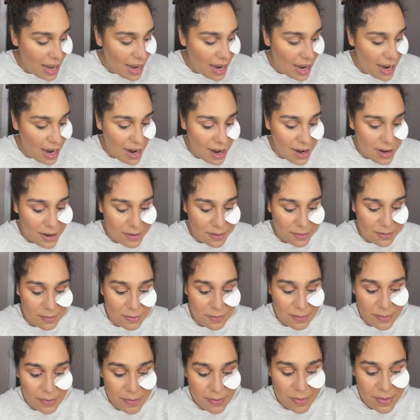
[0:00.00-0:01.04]

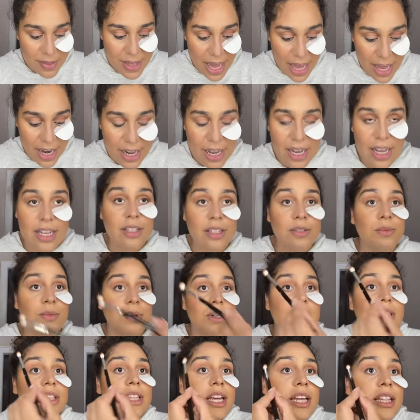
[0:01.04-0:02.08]
um, that is
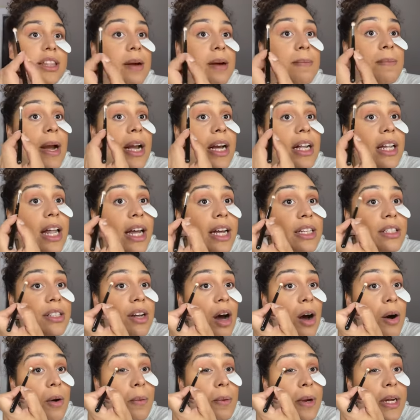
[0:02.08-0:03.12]
one thing that my clients
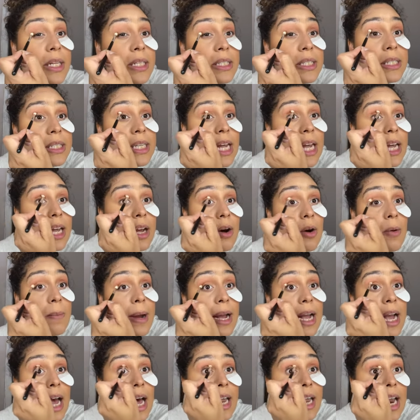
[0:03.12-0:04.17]
always say, oh my
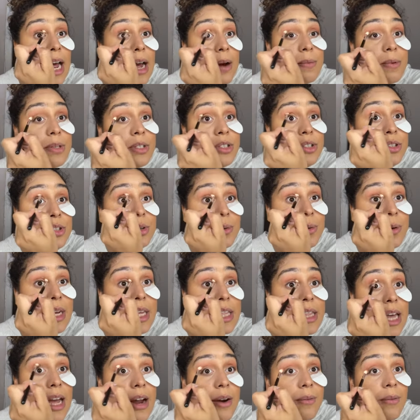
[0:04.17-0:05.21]
God, I was
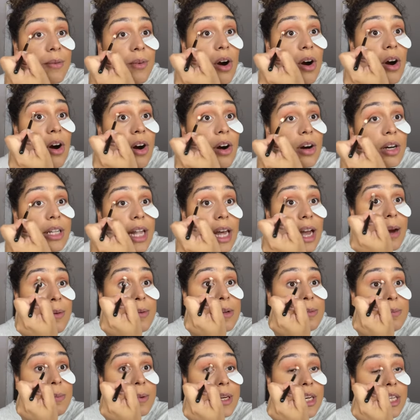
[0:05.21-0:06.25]
doing that wrong. Like I
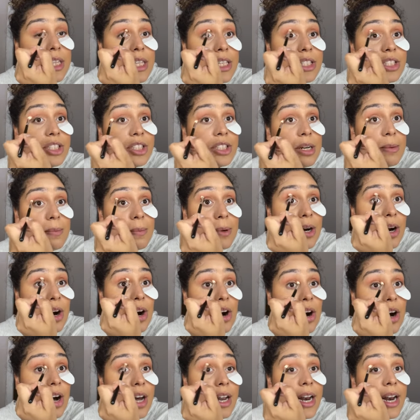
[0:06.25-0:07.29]
was putting the shimmer
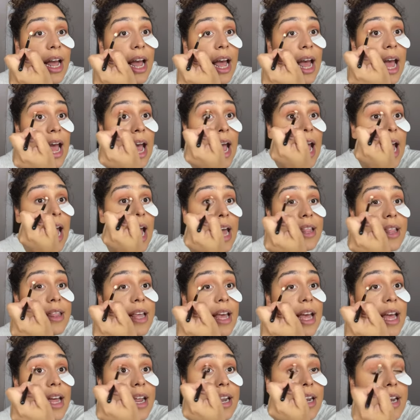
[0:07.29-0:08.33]
on and
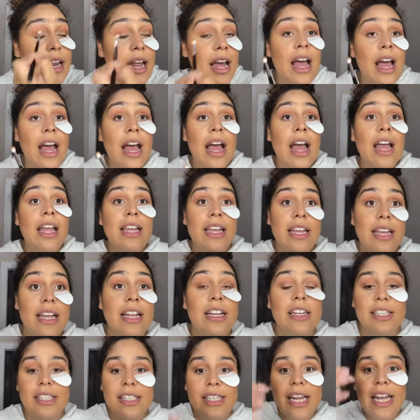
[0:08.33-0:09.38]
then
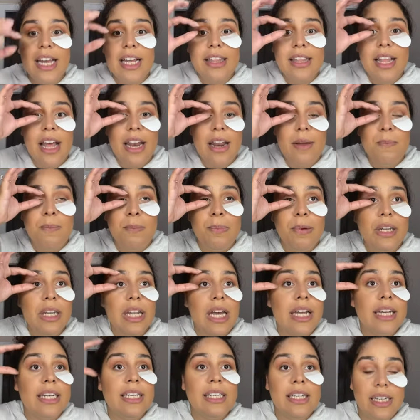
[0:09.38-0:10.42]
seeing that it
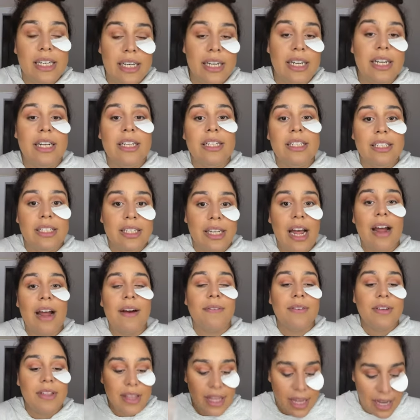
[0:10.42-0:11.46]
blended into
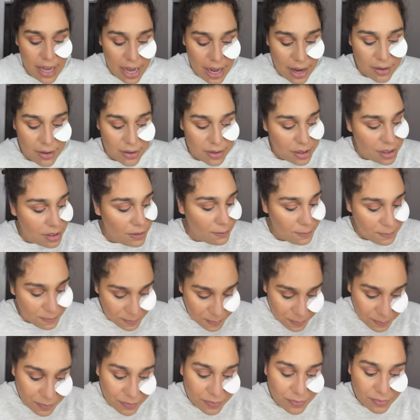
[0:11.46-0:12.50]
everything else.
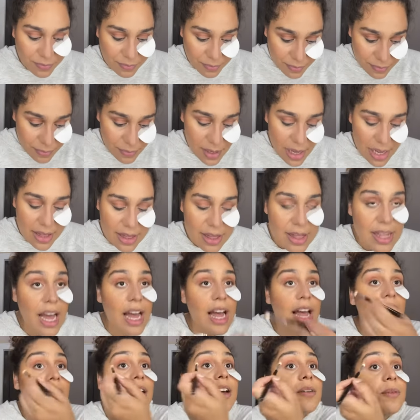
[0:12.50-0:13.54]

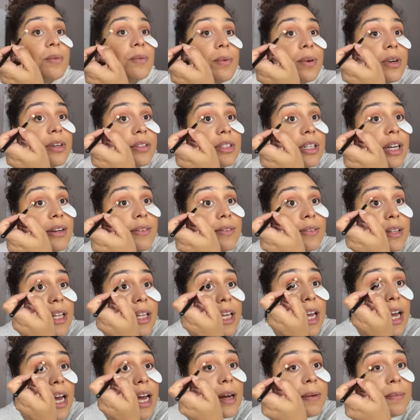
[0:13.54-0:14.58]
That will
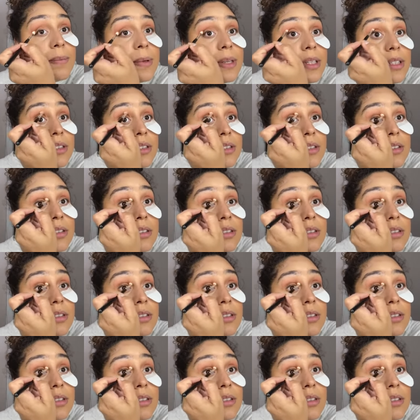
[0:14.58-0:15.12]
definitely happen.